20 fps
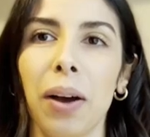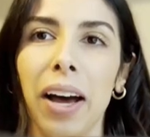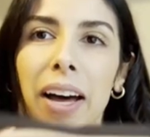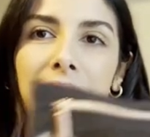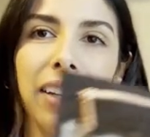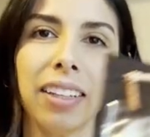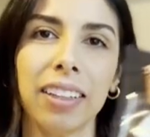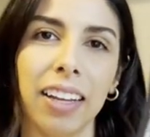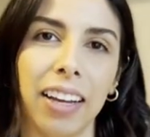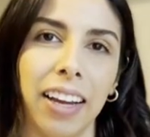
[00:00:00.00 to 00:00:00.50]
At
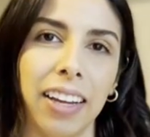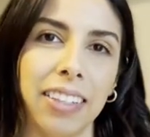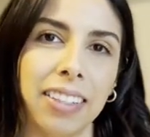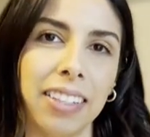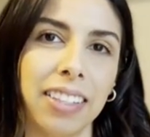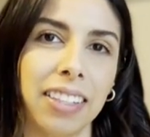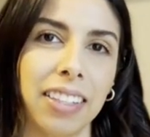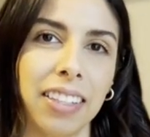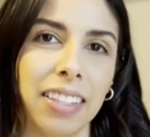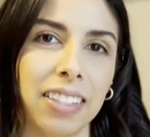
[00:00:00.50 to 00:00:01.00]
a
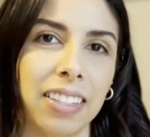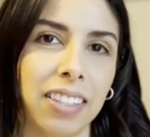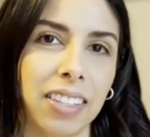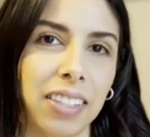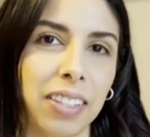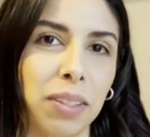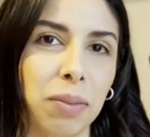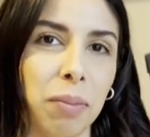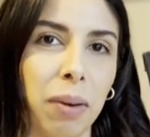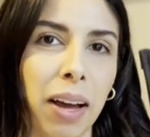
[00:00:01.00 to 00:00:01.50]
glance, this
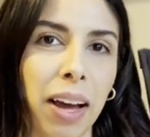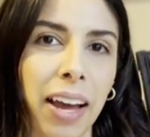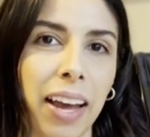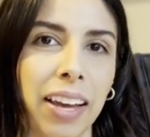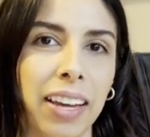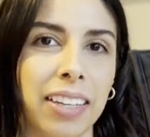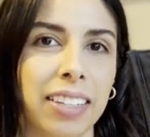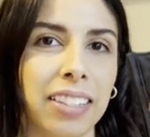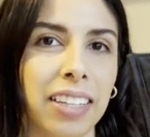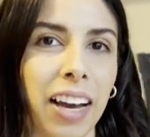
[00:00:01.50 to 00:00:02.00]
is my
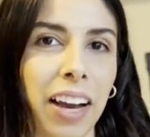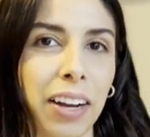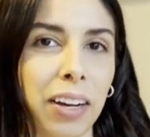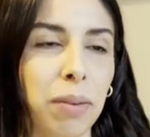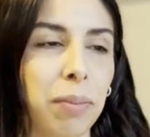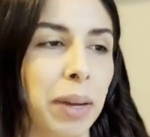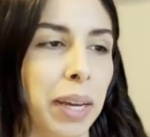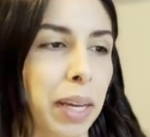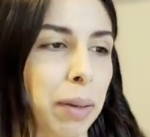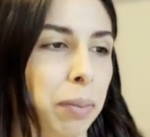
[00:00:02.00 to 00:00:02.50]
entire
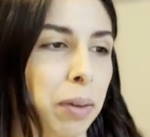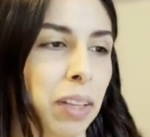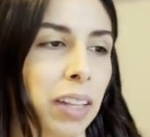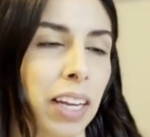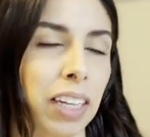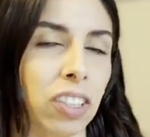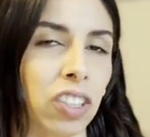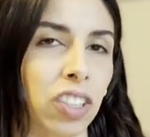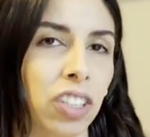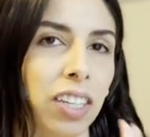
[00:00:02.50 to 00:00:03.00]
makeup
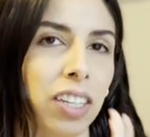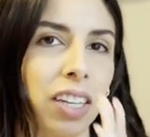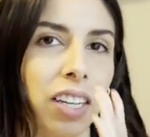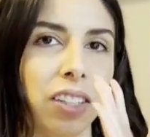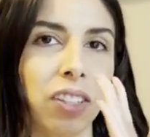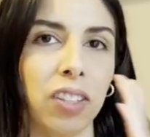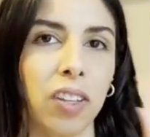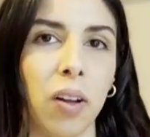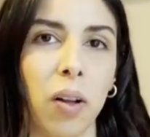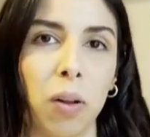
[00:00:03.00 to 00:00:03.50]
collection.
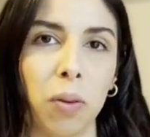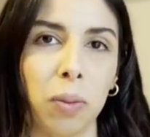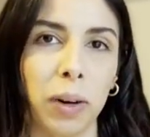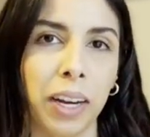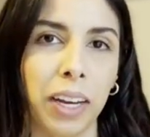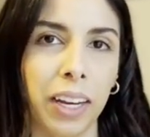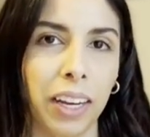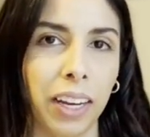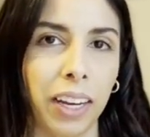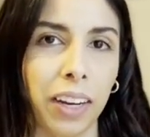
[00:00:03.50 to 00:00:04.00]
It's all
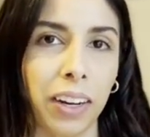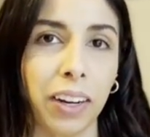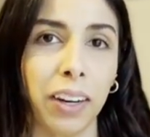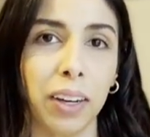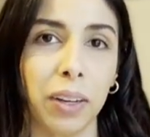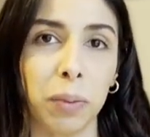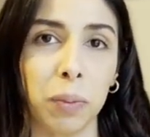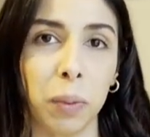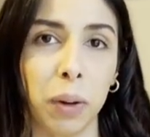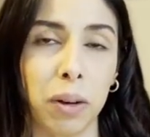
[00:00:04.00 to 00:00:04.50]
right here
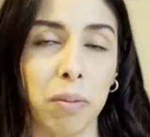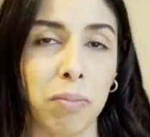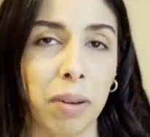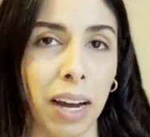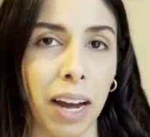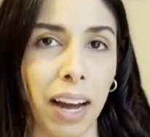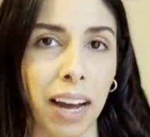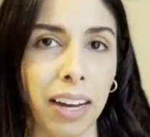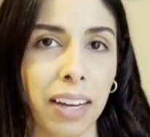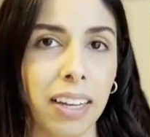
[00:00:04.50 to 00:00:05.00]
in one
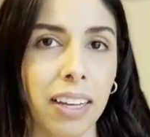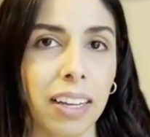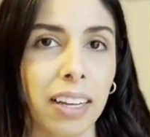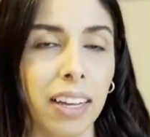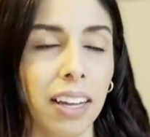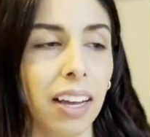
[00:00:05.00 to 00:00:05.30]
bag.